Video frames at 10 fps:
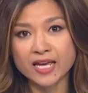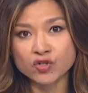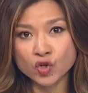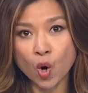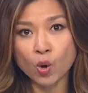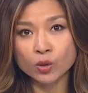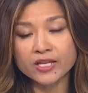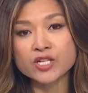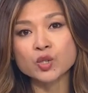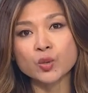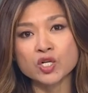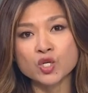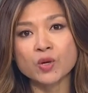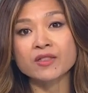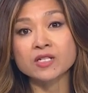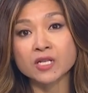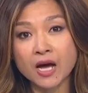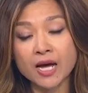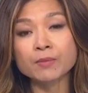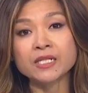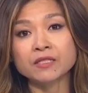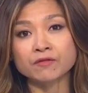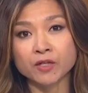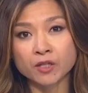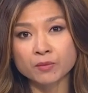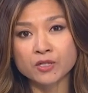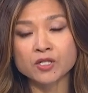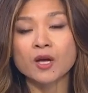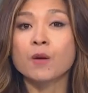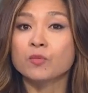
its goal is to ensure the timely development,